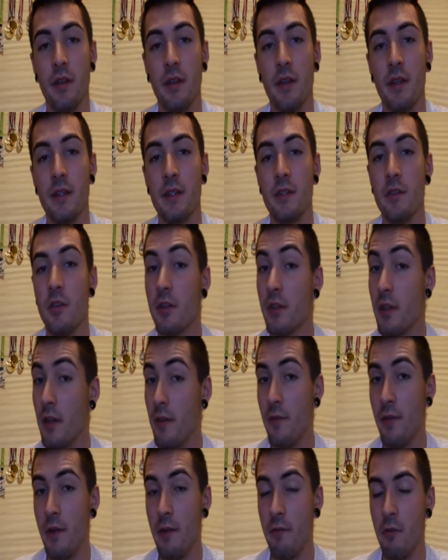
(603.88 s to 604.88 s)
is not
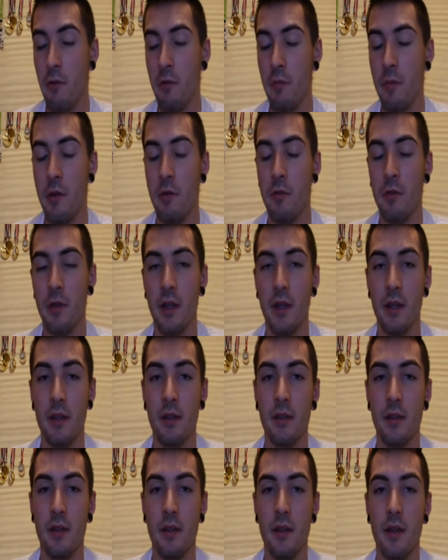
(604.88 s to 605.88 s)
available
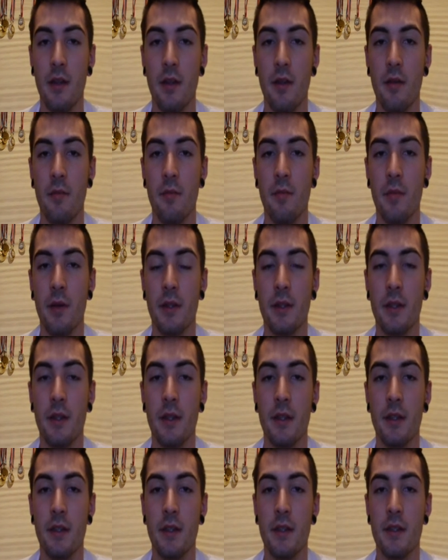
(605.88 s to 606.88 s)
yet, but
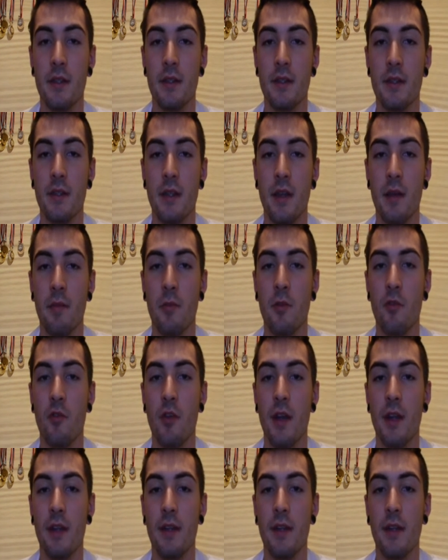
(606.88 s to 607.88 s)
it is
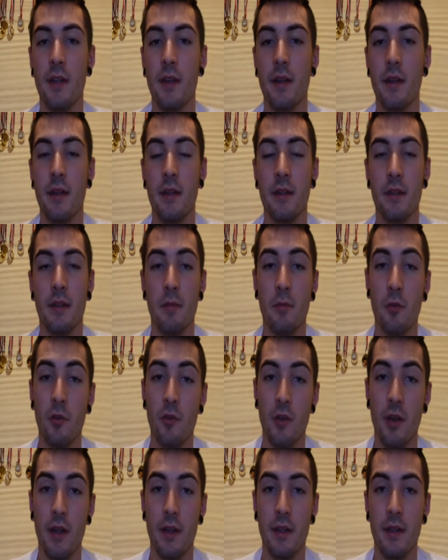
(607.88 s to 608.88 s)
upgrading and
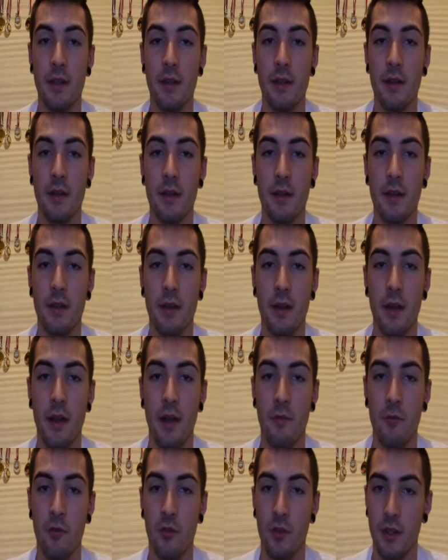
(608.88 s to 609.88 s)
upgrading
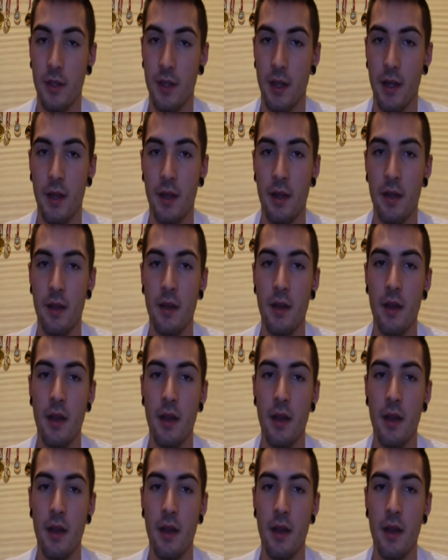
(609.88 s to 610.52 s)
every day,